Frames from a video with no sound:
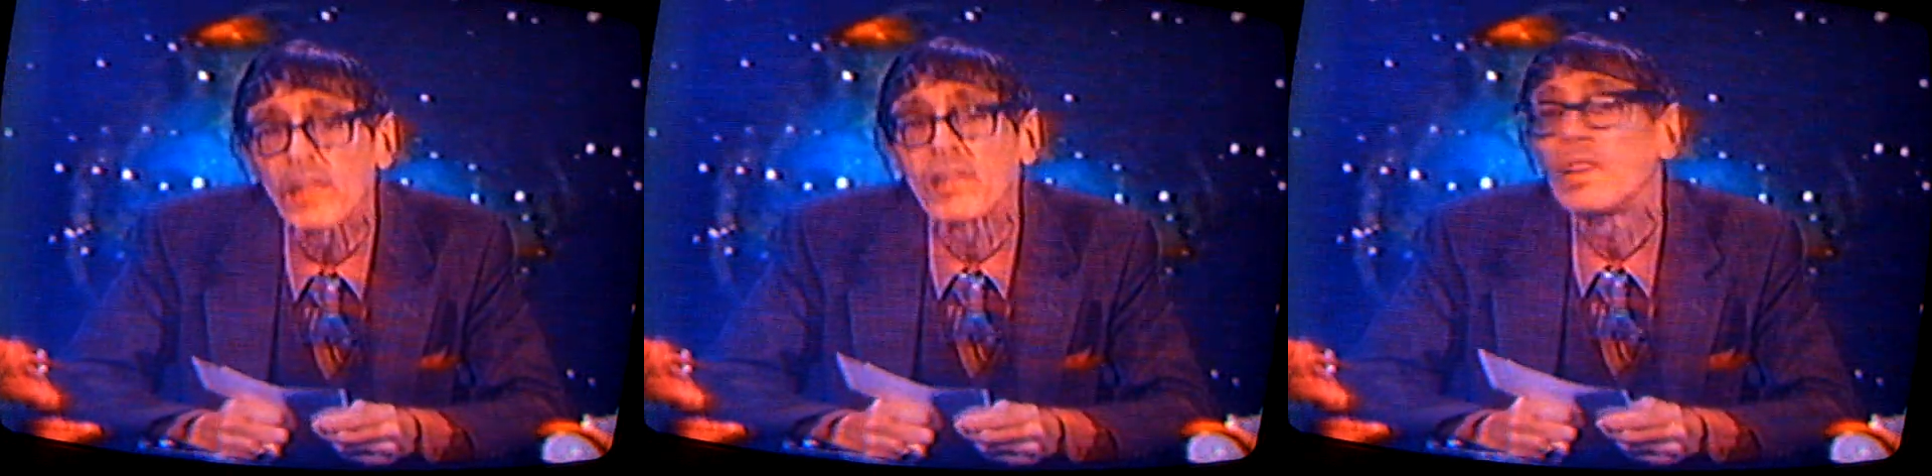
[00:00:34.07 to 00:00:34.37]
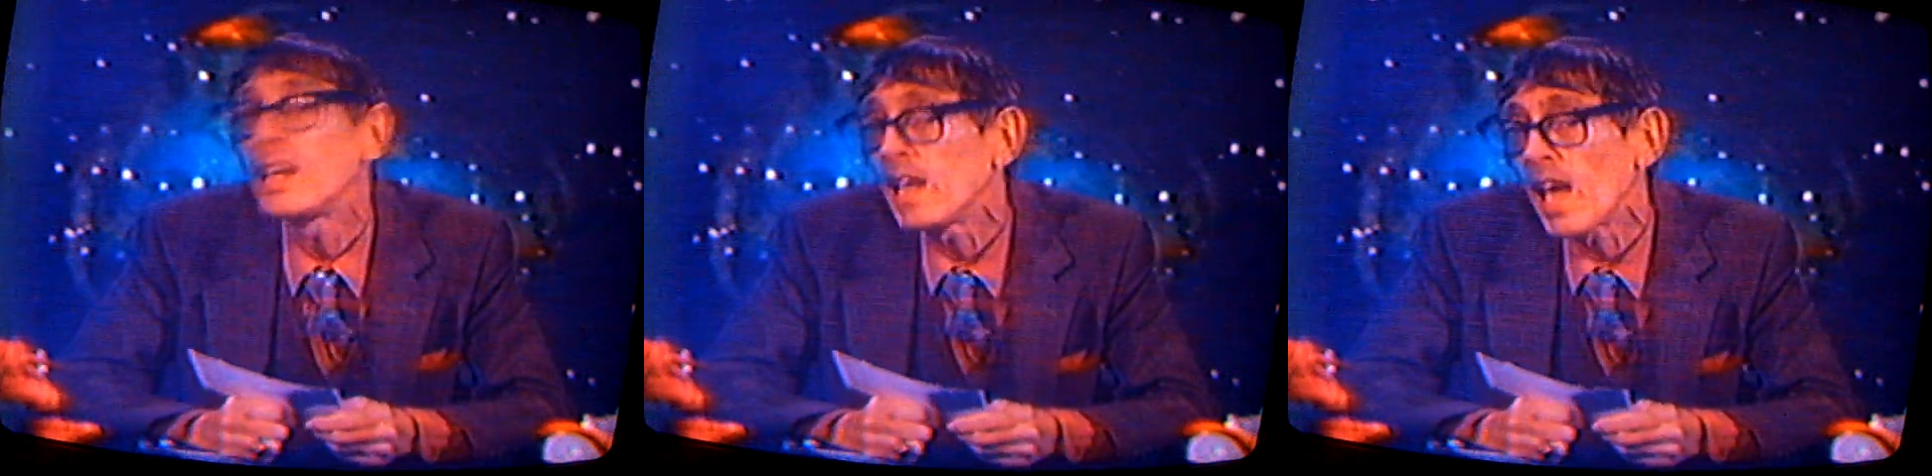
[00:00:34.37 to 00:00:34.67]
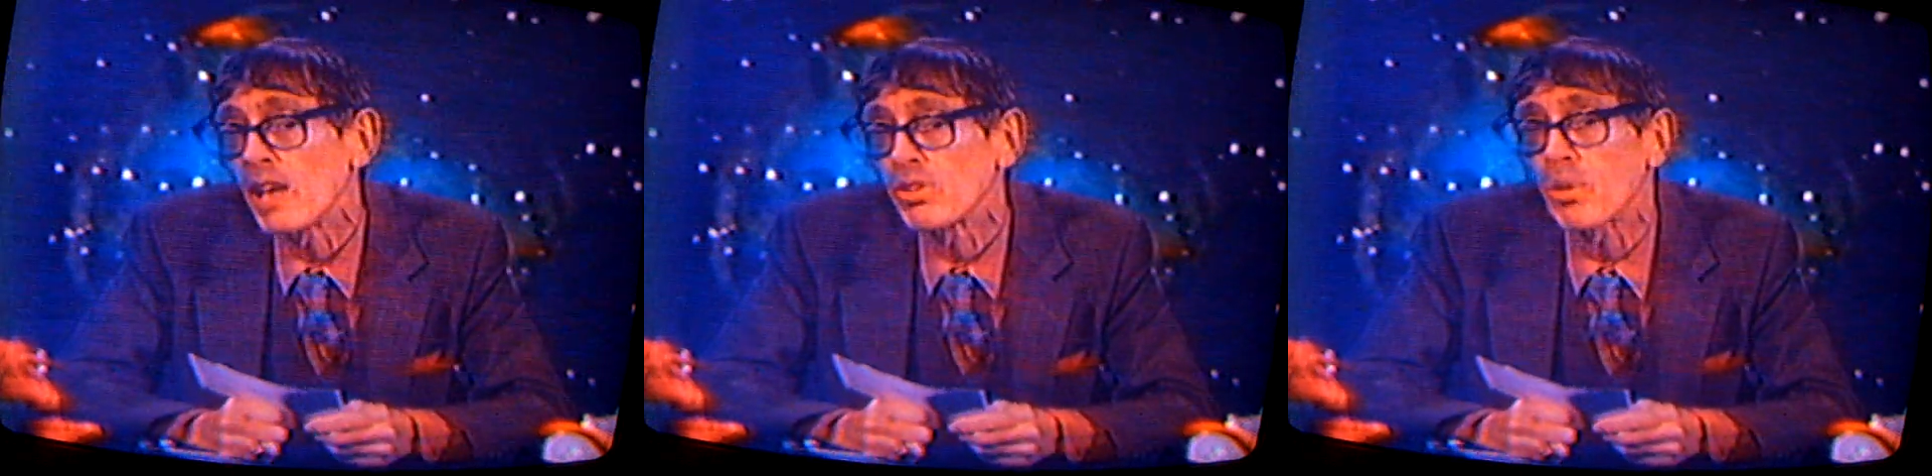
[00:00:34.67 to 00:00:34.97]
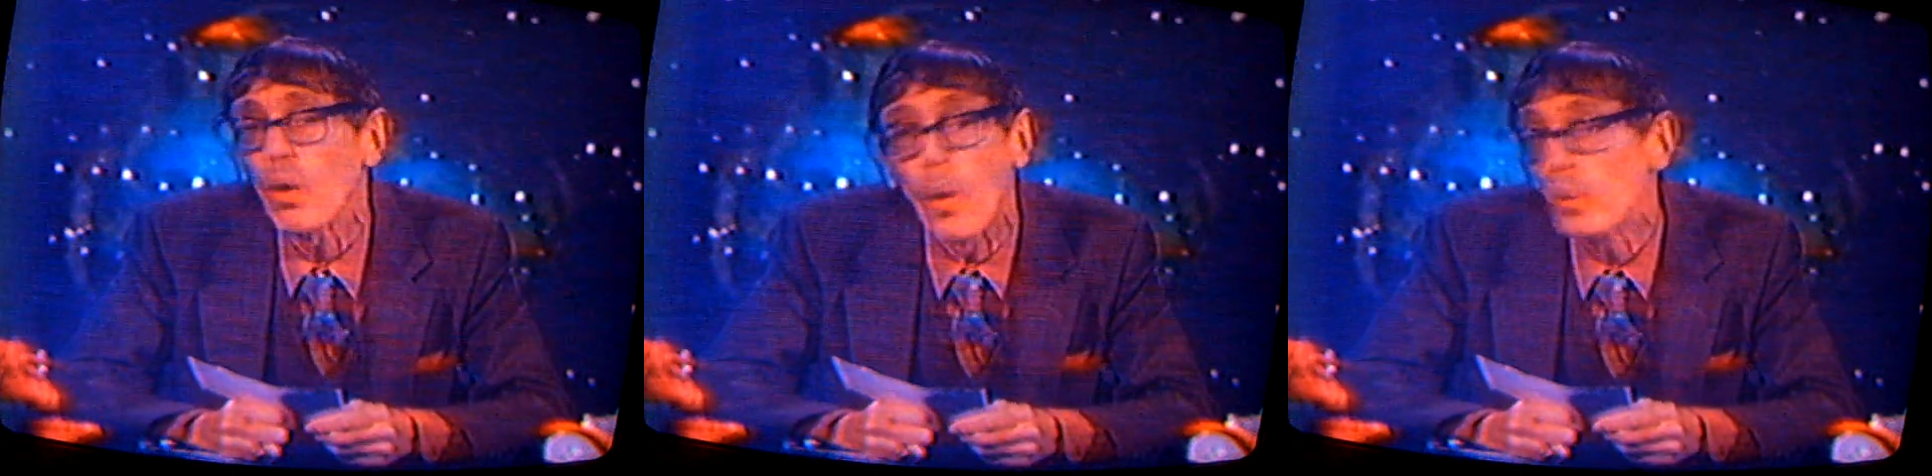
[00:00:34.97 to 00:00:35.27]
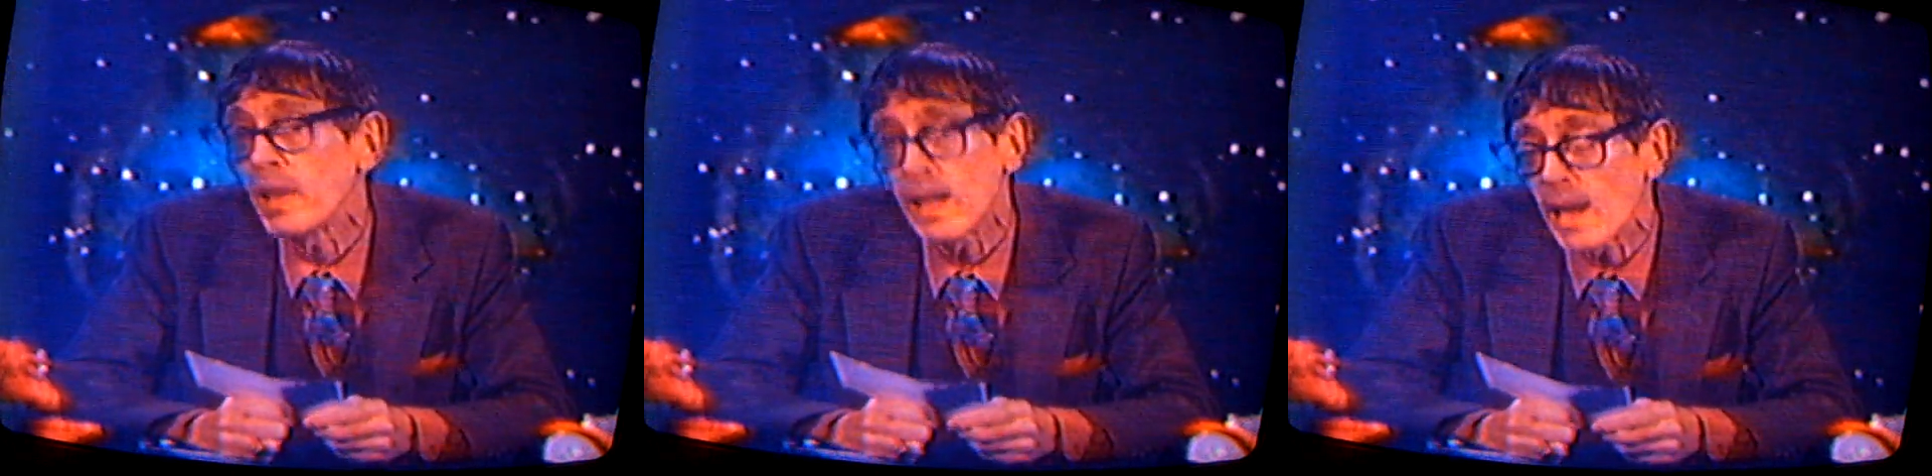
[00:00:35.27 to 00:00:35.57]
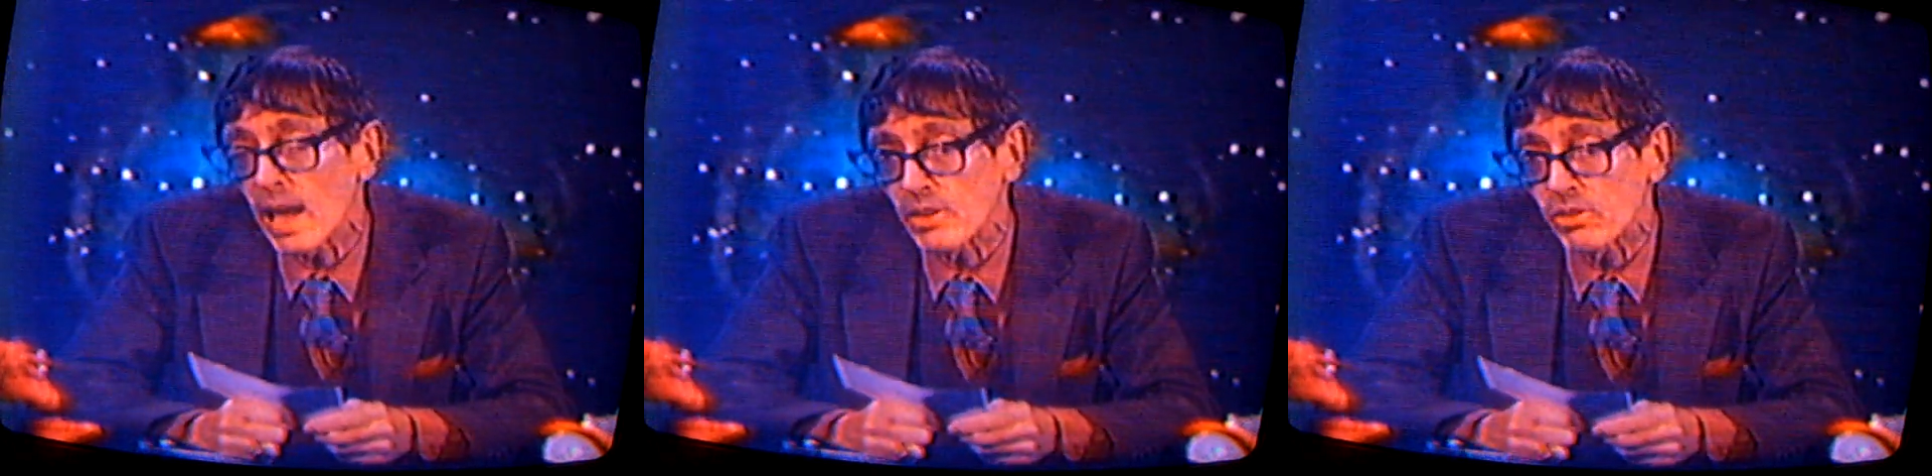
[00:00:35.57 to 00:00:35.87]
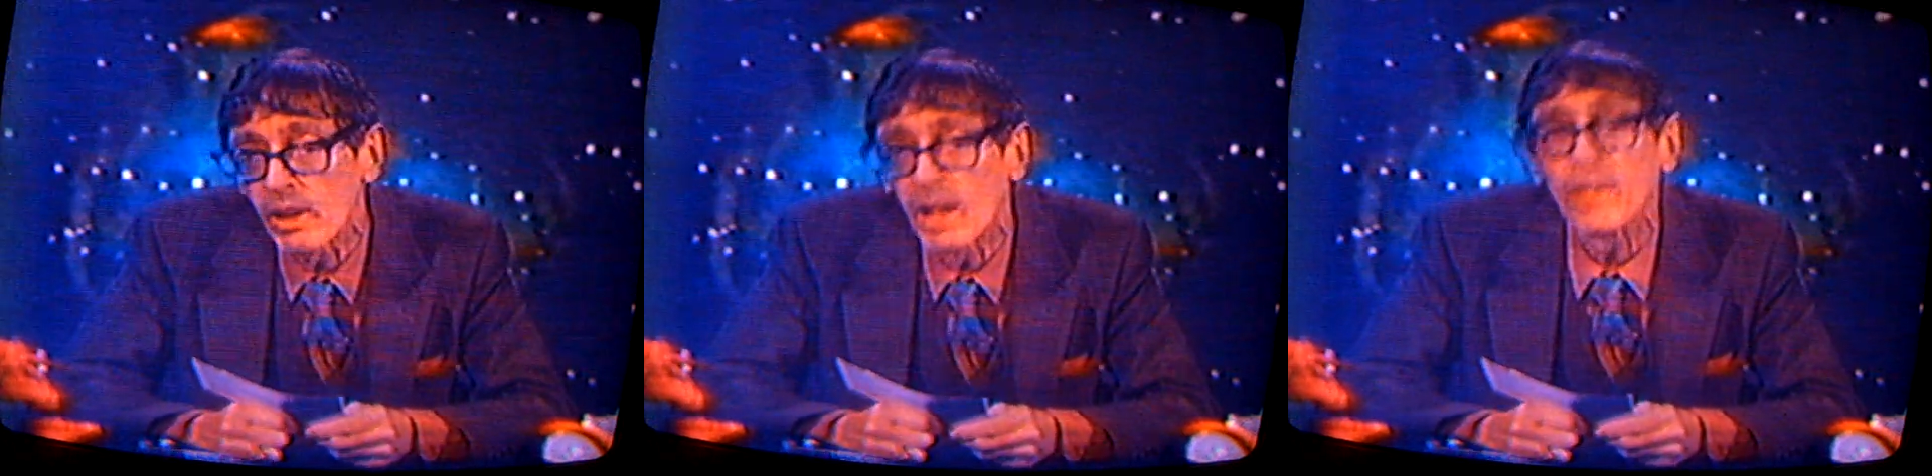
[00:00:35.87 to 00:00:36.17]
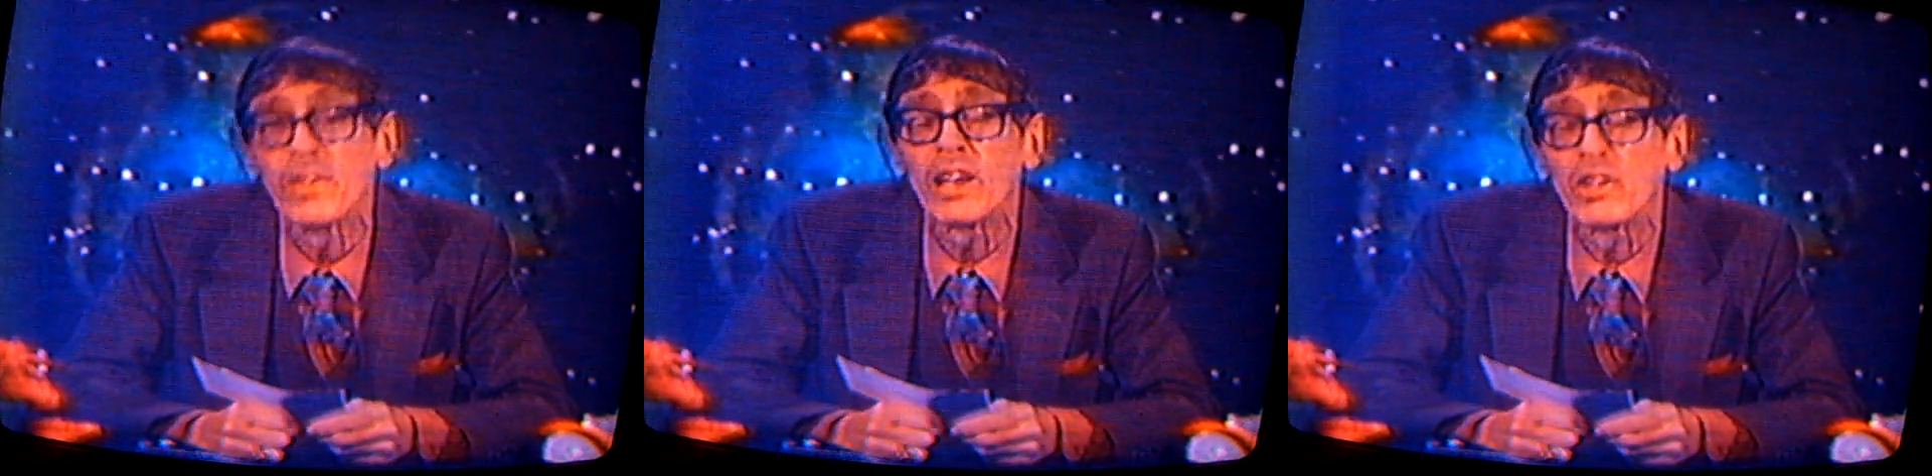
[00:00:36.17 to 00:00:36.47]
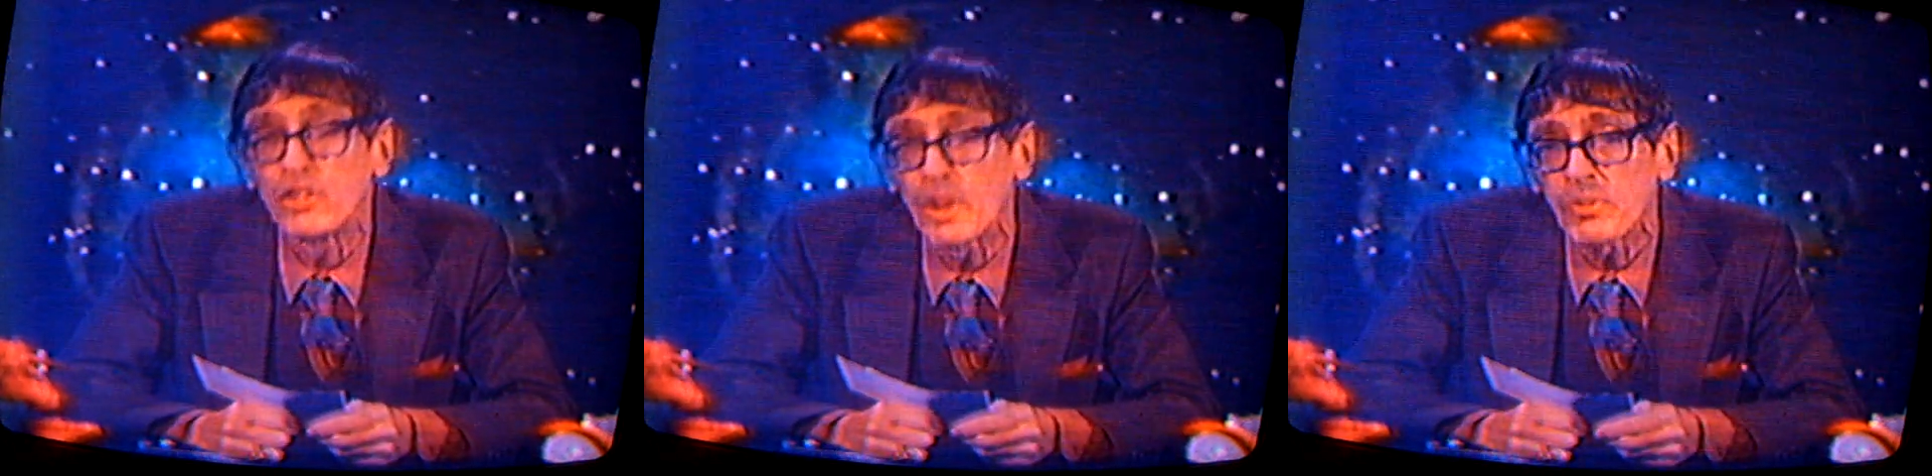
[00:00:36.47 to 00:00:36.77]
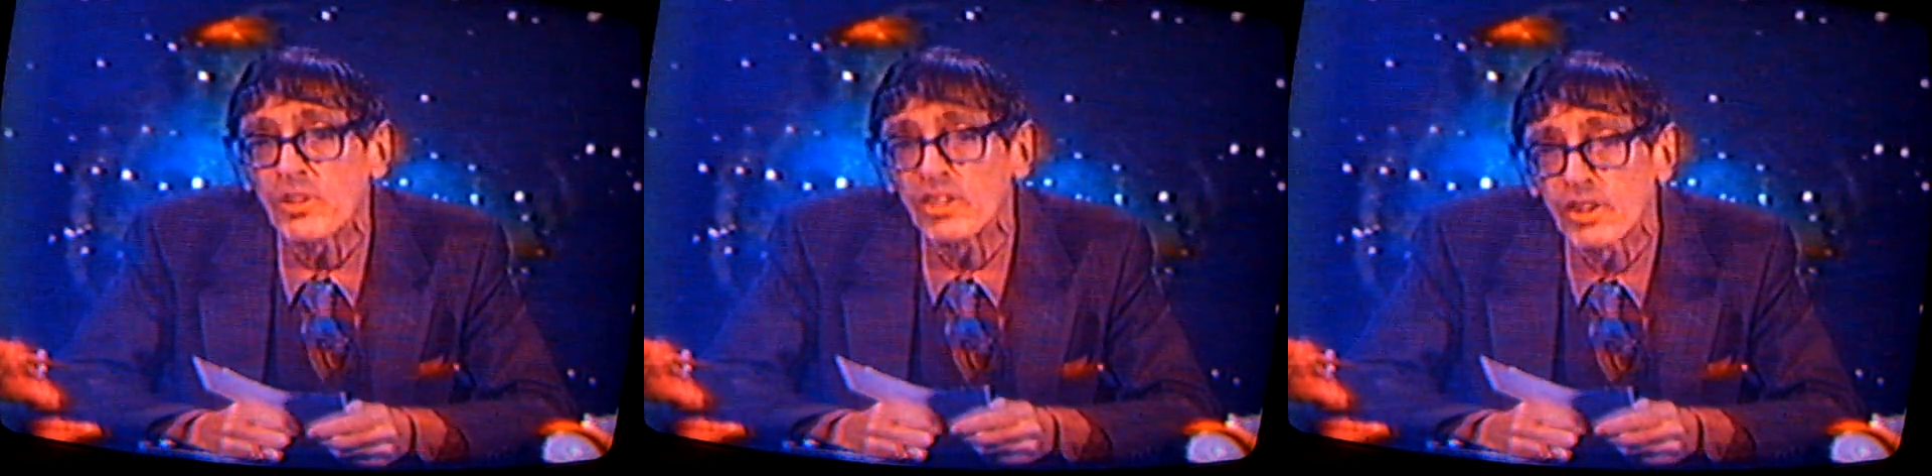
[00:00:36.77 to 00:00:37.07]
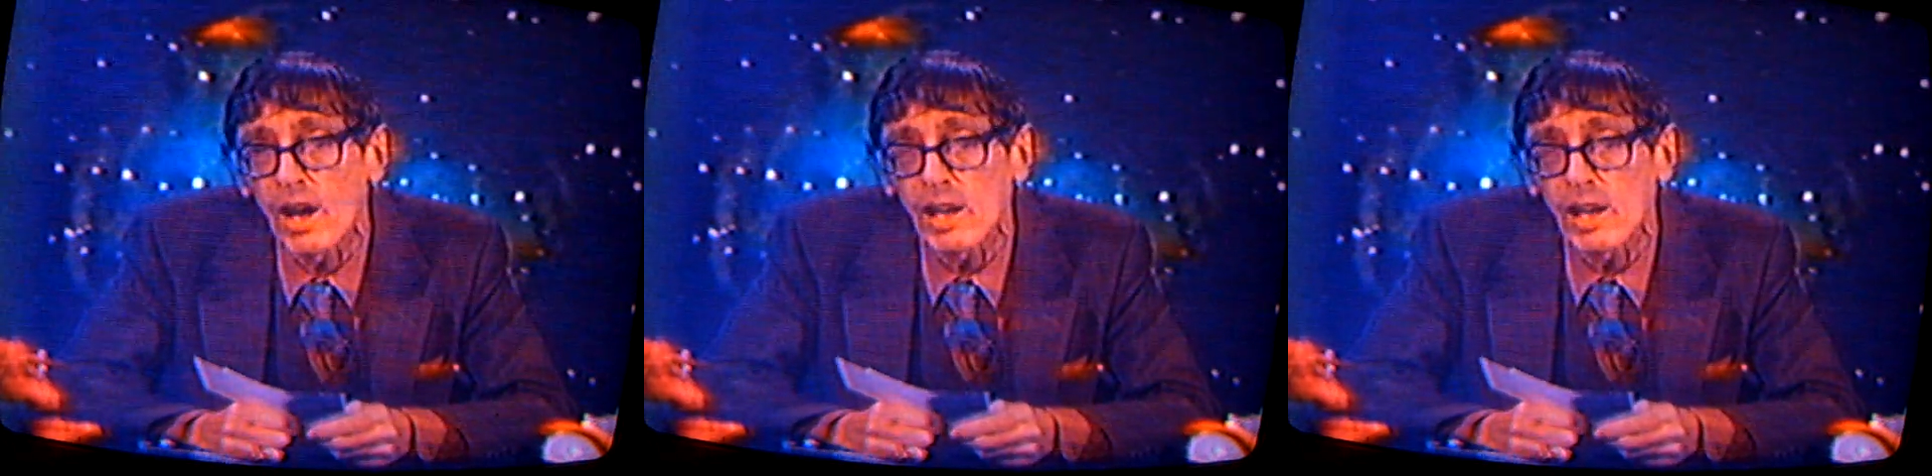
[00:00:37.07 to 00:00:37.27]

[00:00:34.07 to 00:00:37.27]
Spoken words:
that's T-H-O-T-H, the Egyptian